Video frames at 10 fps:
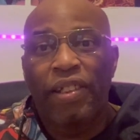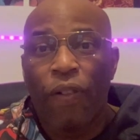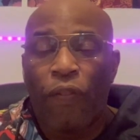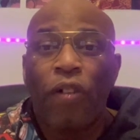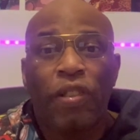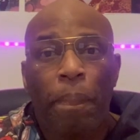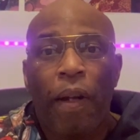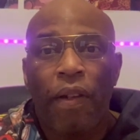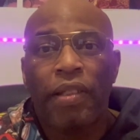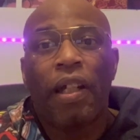the first
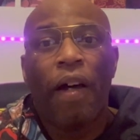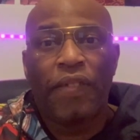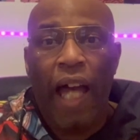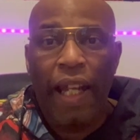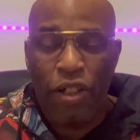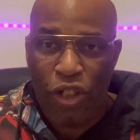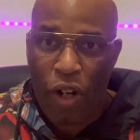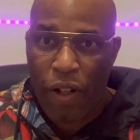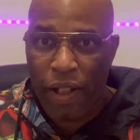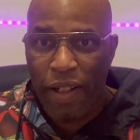appearance of Tiger Shark.